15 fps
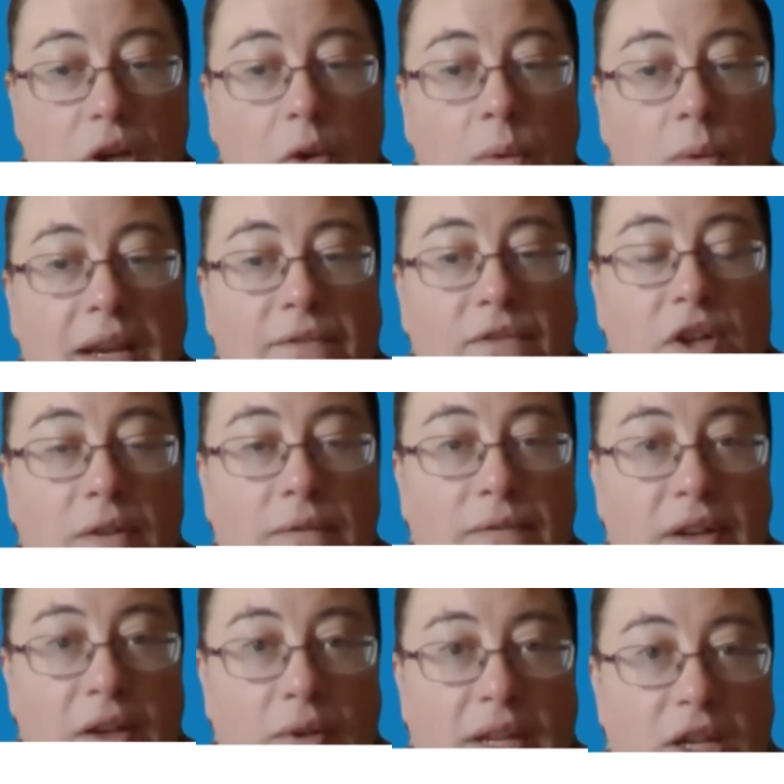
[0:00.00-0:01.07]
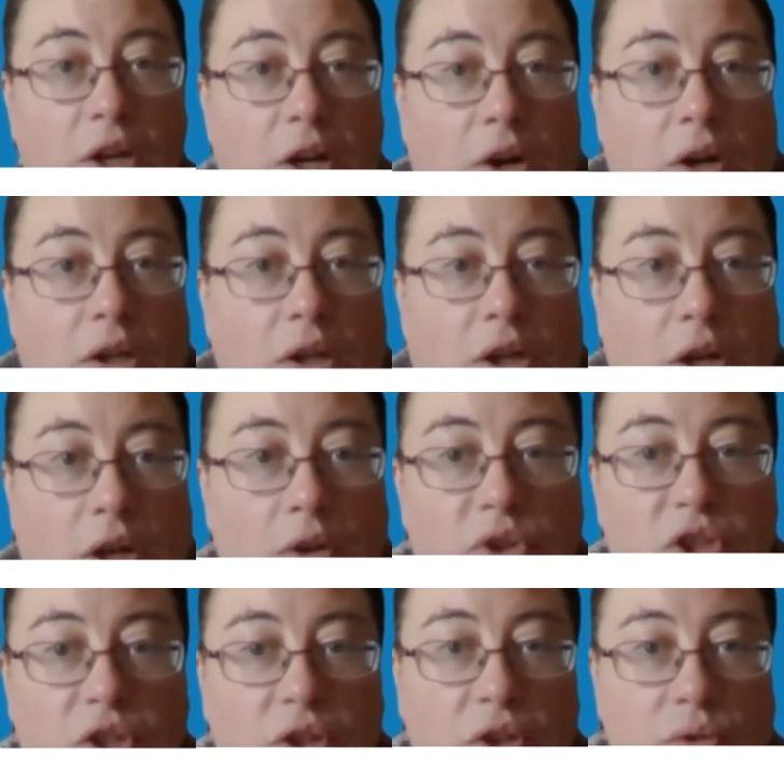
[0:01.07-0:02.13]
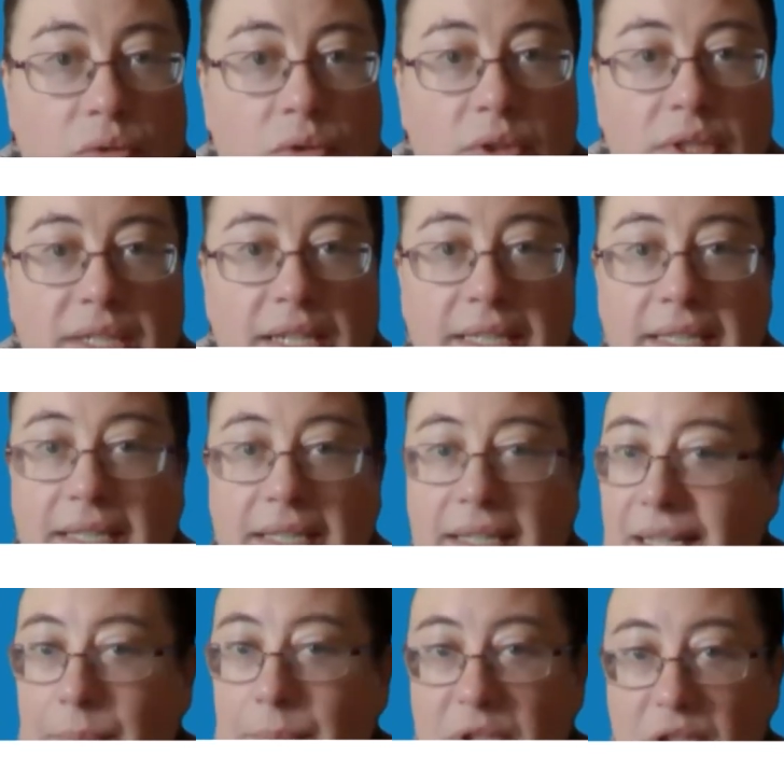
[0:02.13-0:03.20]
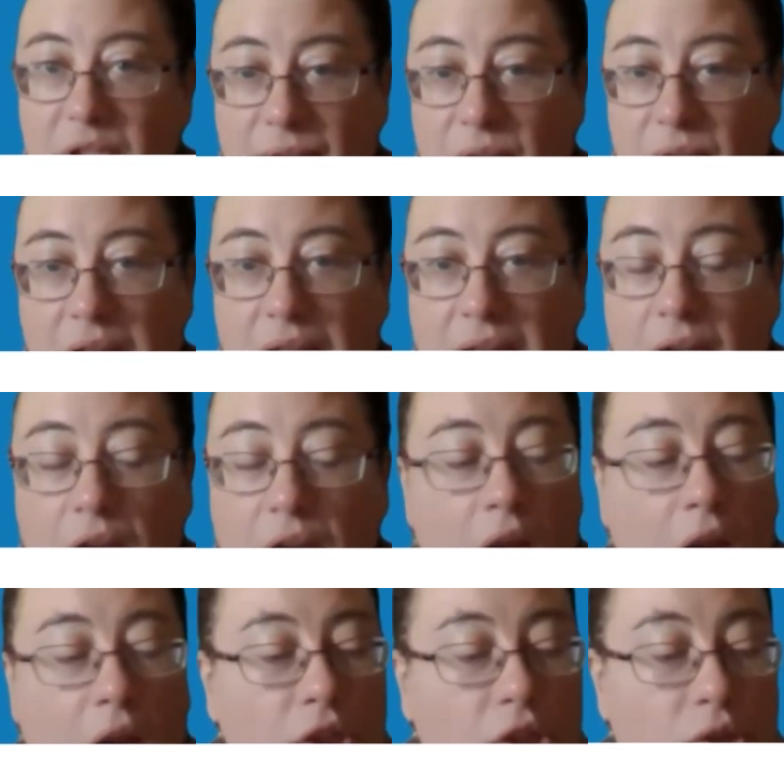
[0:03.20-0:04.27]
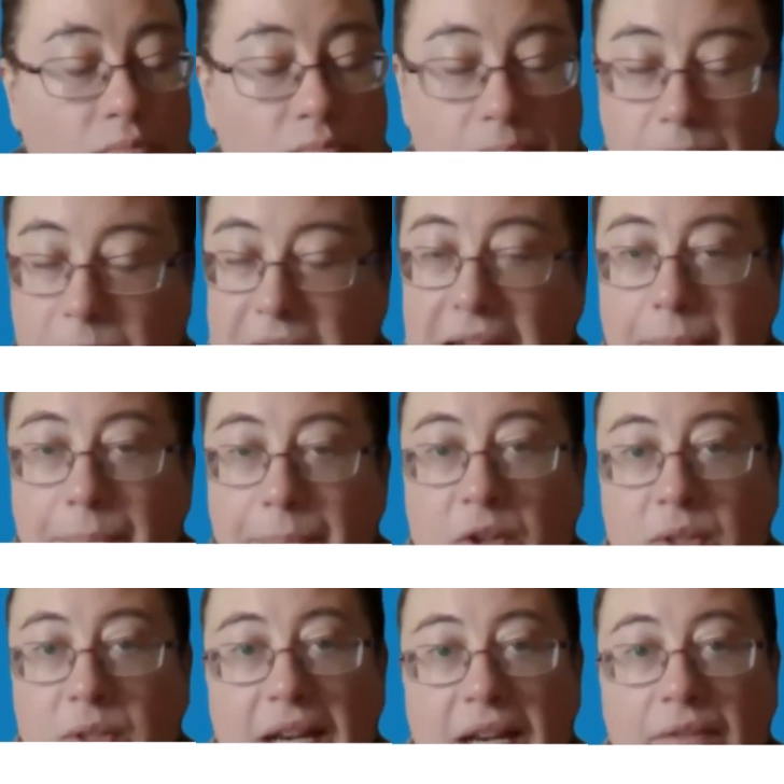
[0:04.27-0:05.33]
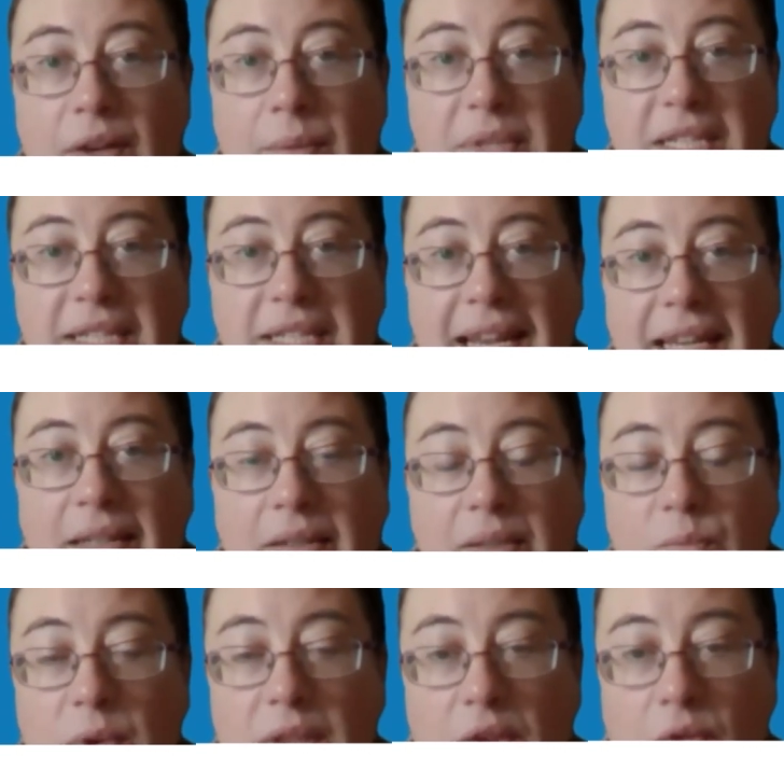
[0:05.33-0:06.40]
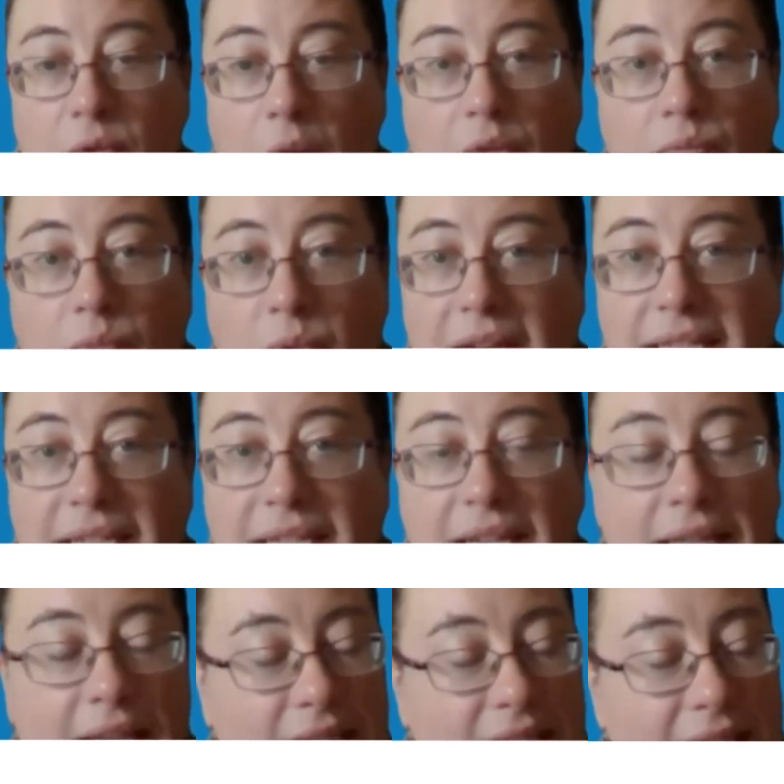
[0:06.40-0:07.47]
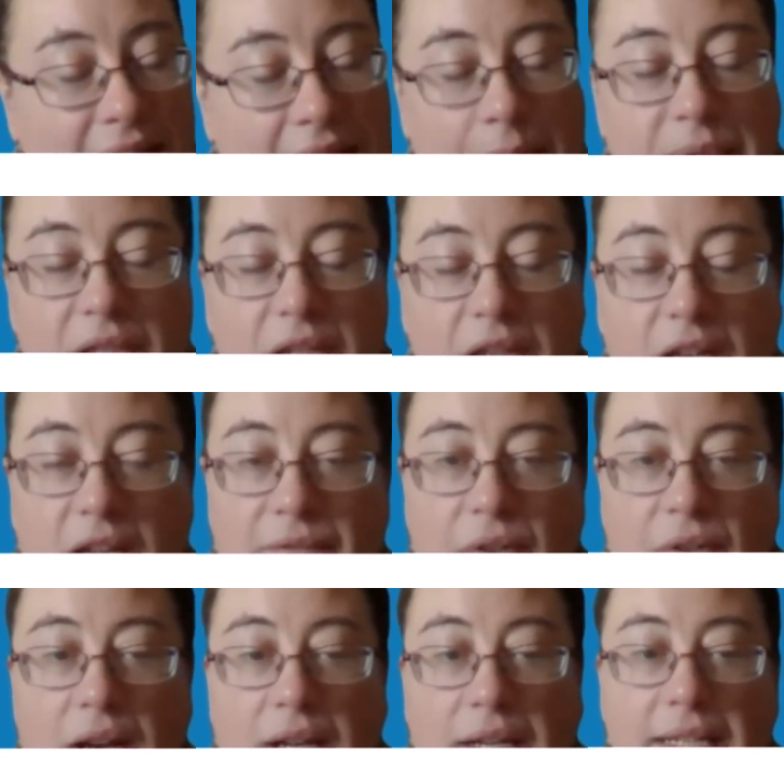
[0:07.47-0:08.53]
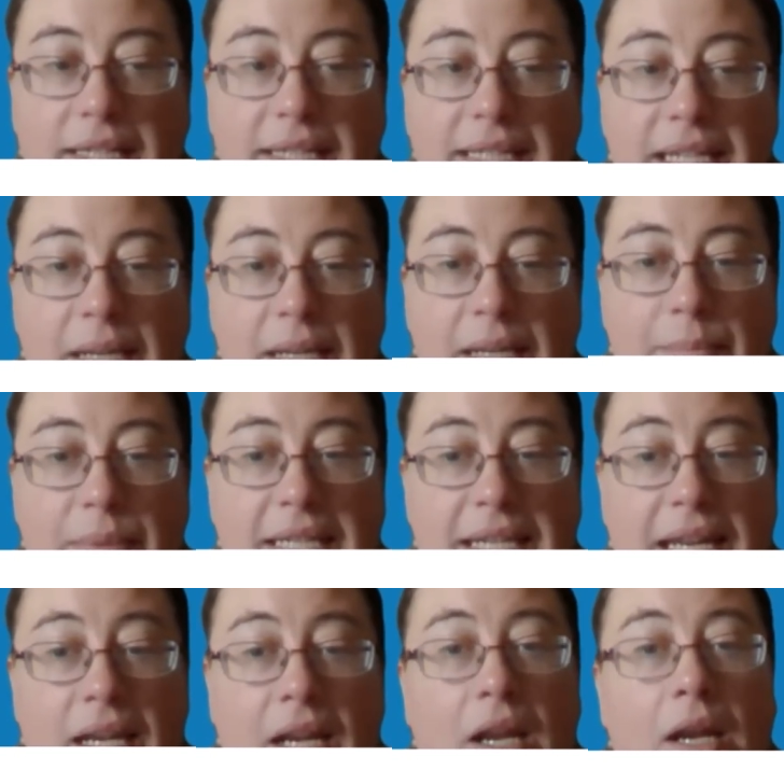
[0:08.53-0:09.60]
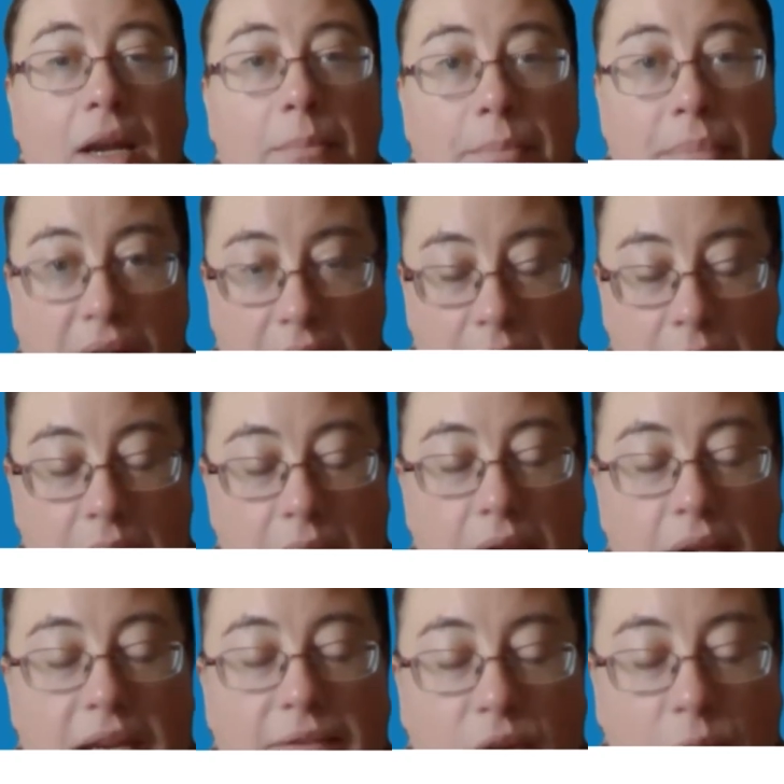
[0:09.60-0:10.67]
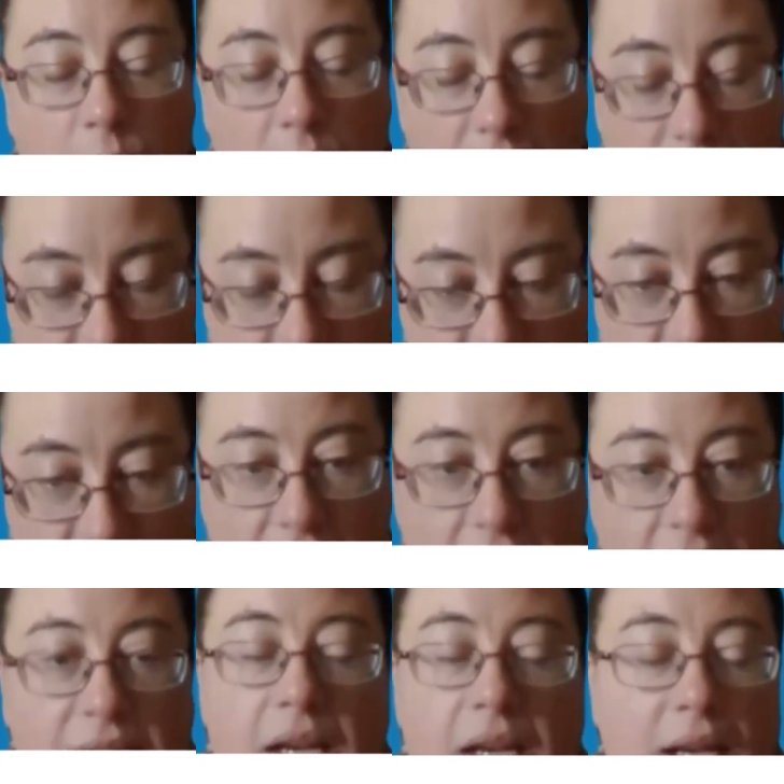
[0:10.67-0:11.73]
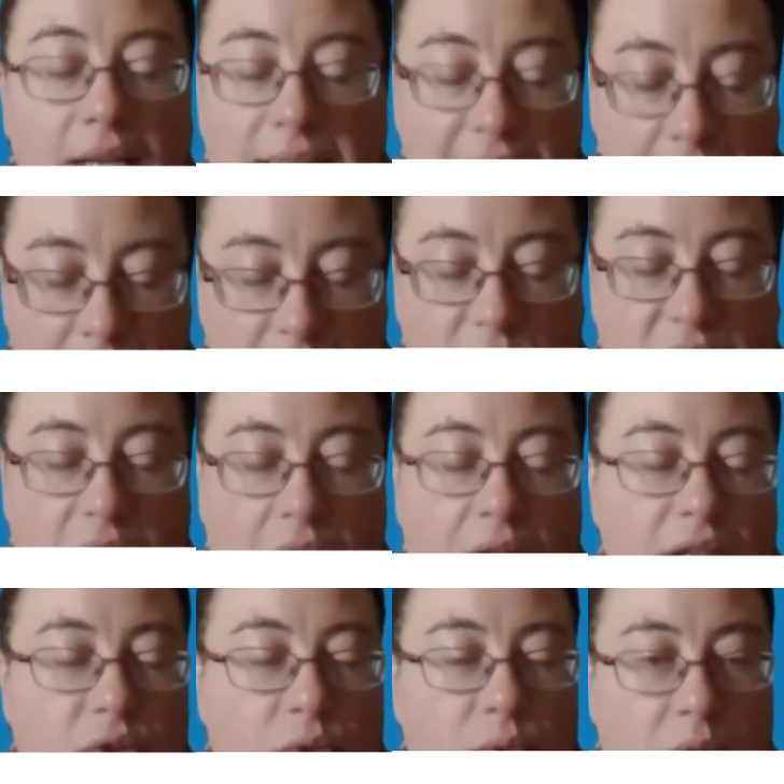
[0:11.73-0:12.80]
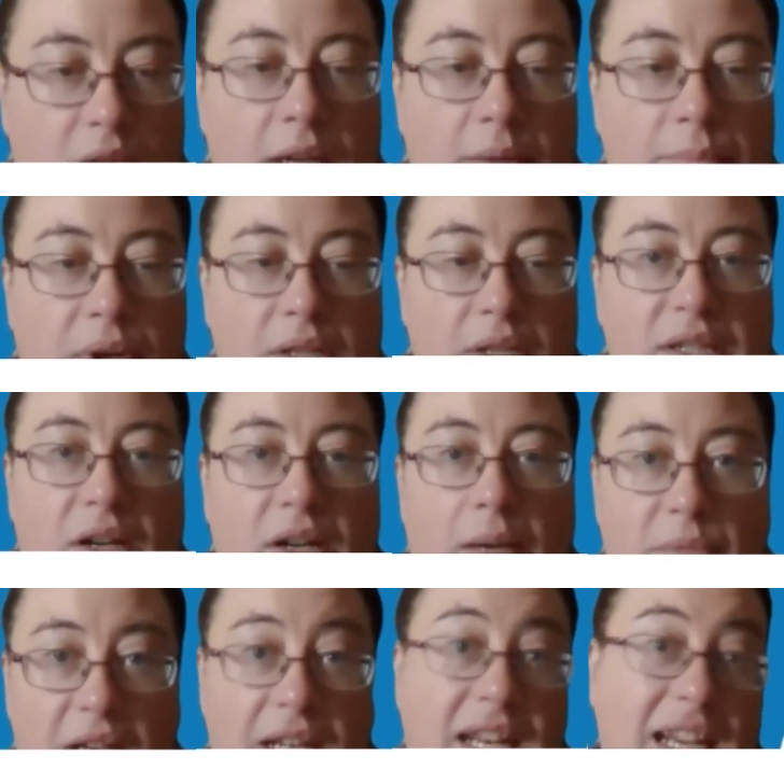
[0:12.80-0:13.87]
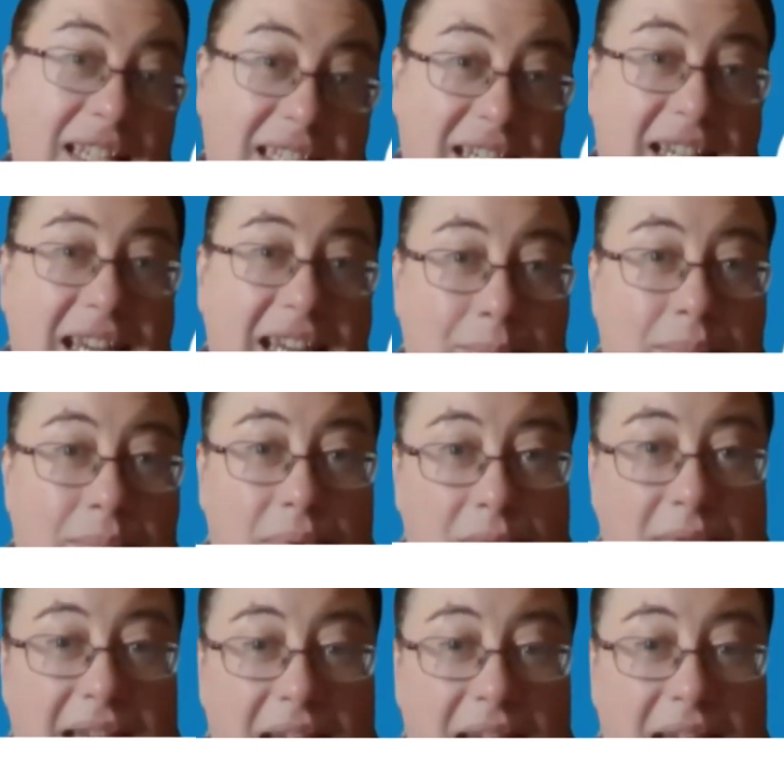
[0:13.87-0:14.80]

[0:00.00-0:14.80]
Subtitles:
So if you feel that you can't go to the courses, that's absolutely fine. Keeping yourself up to date with your own reading, that's absolutely fine as CPD. But if you are retired, semi-retired or working part-time, you need to keep